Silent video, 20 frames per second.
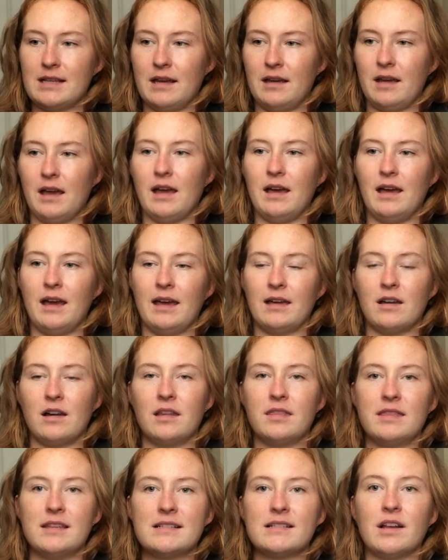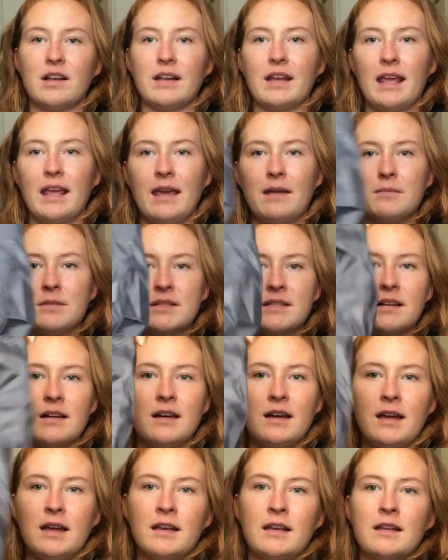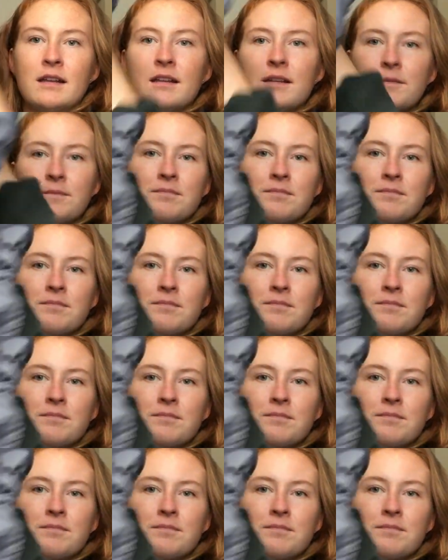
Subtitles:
I got this on Amazon,